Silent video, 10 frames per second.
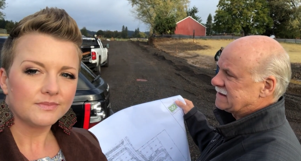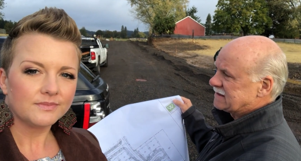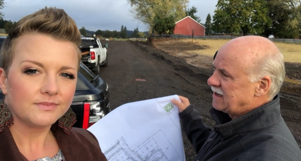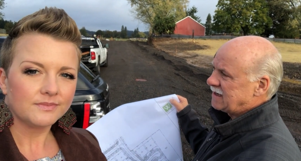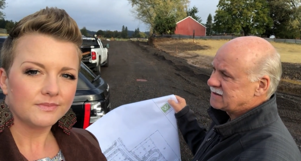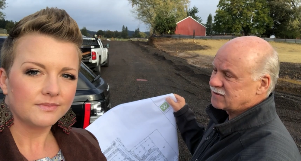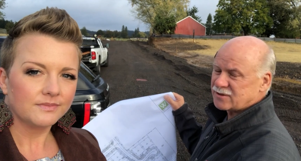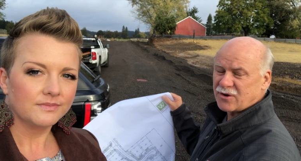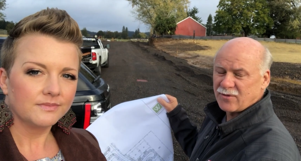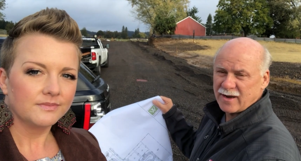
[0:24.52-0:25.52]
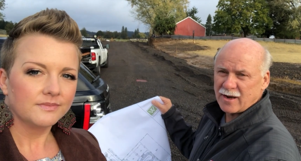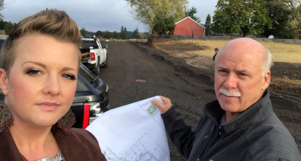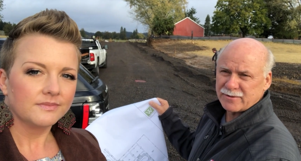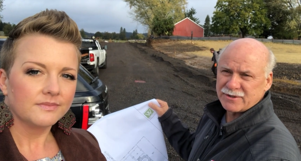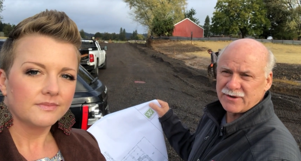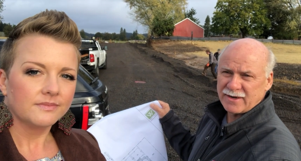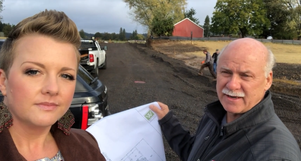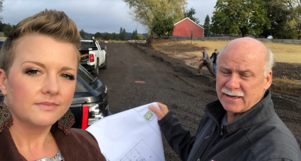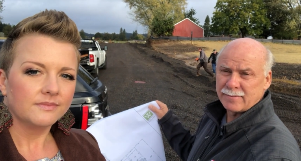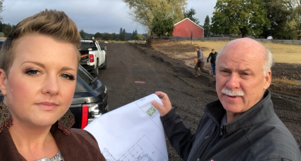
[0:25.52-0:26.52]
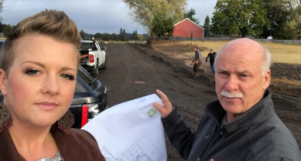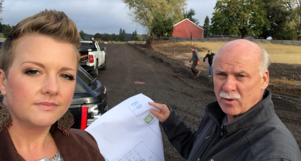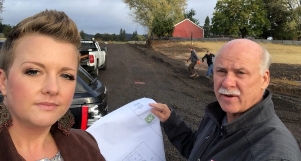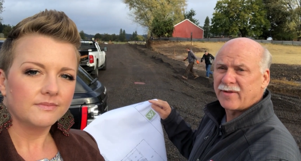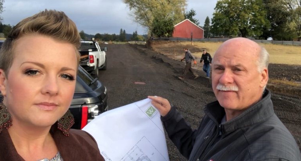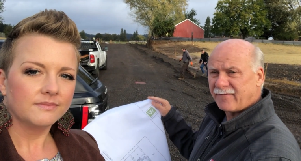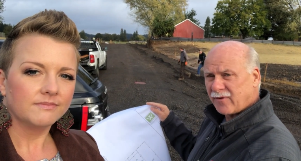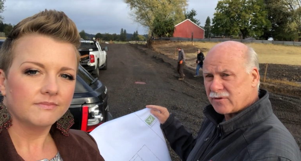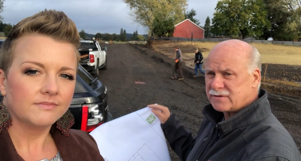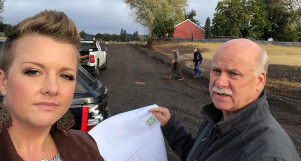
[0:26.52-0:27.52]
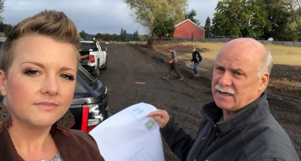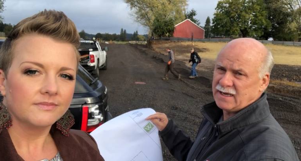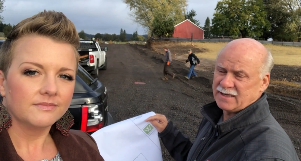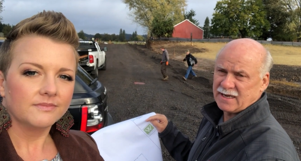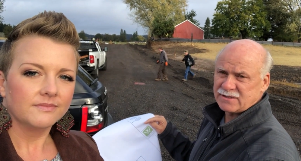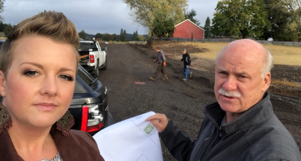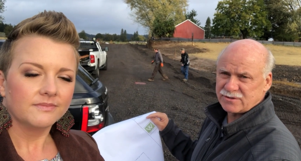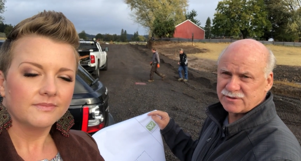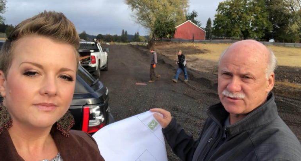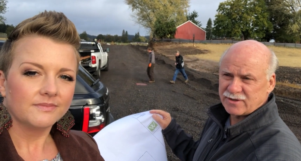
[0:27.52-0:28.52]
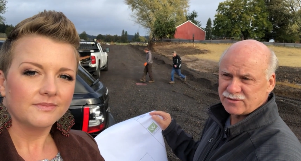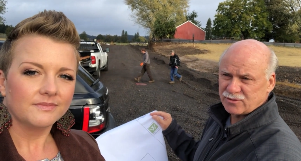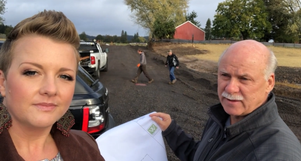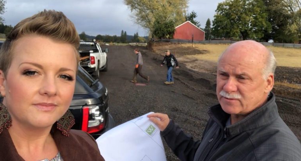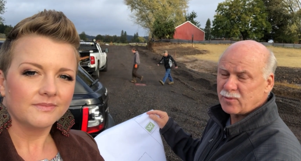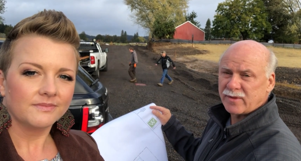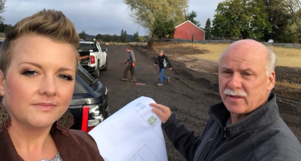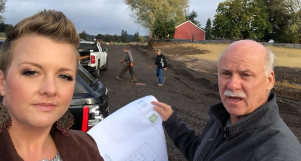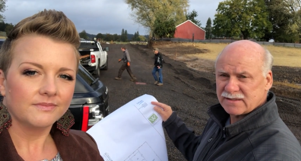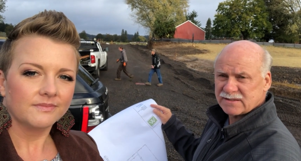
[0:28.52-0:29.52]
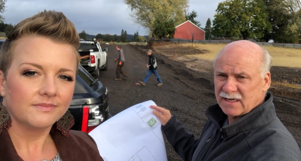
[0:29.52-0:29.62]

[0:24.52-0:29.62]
Speaker 1: these lots, there's a great opportunity to be one of the first in next year's Street of Dreams with lot